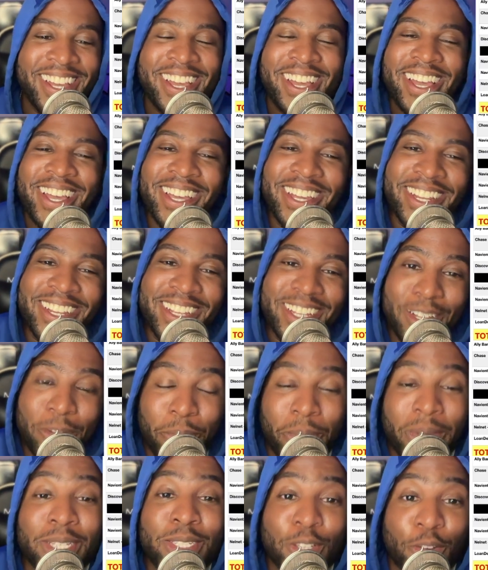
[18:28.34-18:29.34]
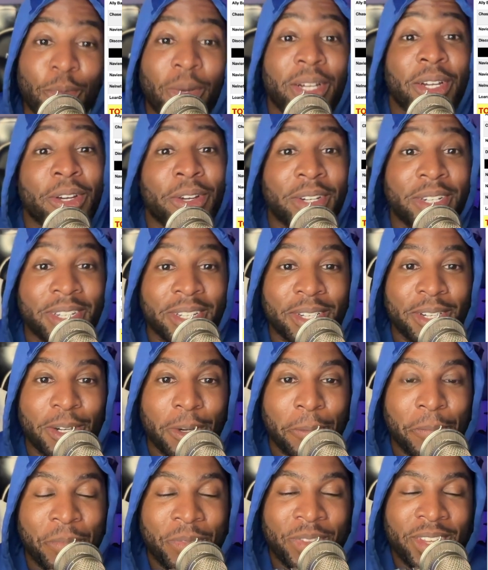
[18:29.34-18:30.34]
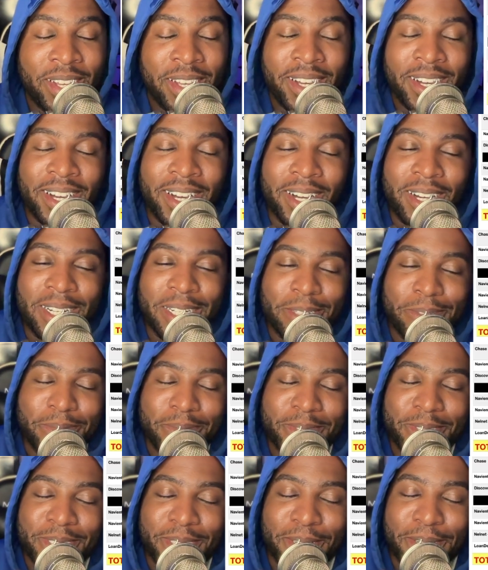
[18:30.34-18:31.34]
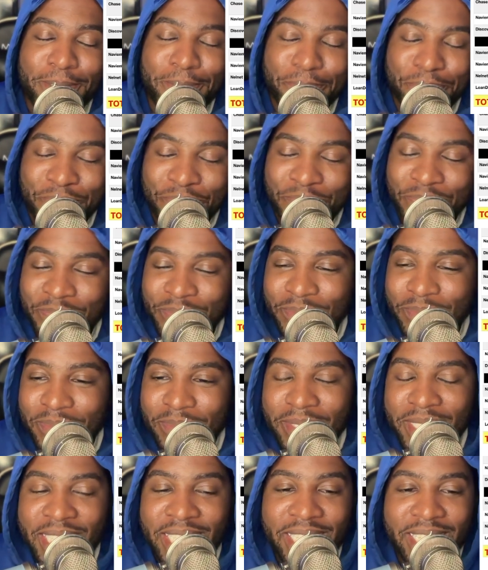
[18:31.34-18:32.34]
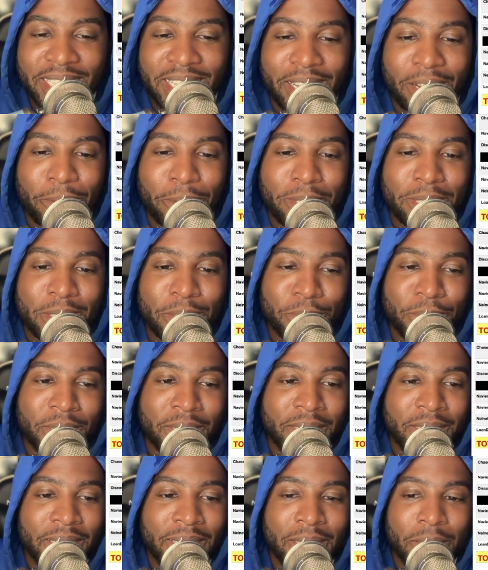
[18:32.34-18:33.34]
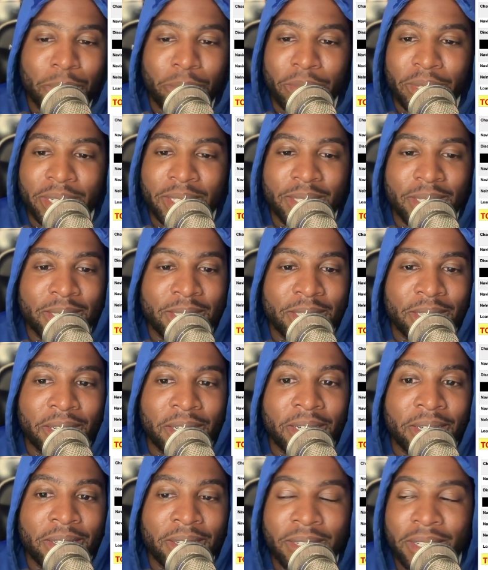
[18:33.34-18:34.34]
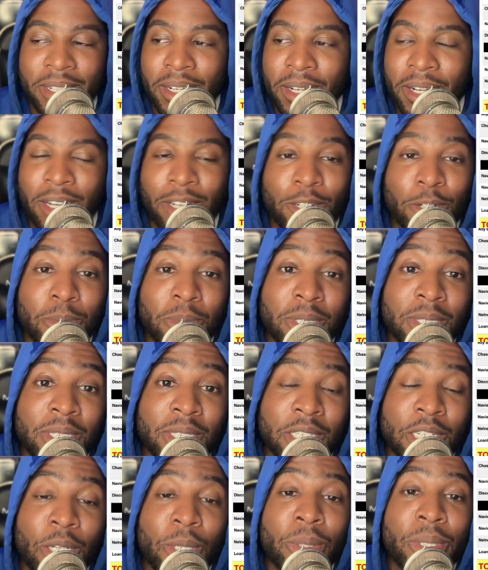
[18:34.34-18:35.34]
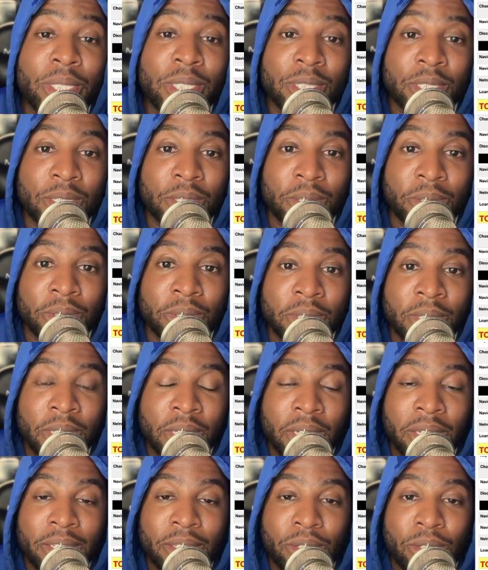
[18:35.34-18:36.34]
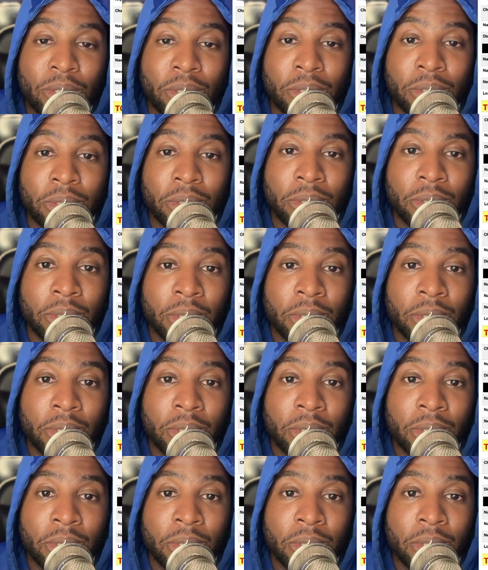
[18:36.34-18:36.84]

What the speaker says: then, based off my current income. So, yeah, we'll see what brings us, y'all. I hope this encourages you to